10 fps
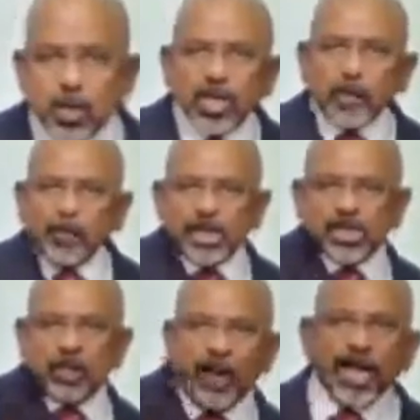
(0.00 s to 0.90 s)
who completes
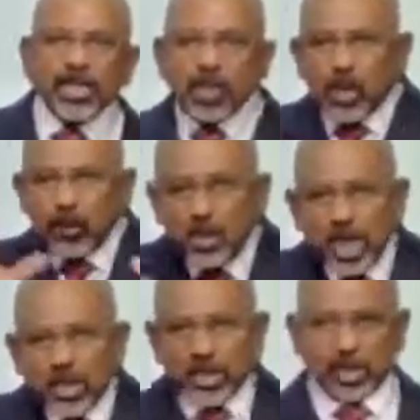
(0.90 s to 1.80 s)
a marathon in a
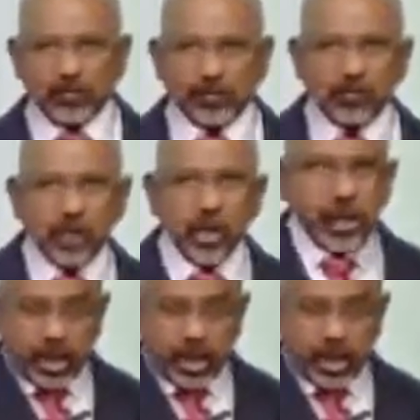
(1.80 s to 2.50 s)
wheelchair. He said,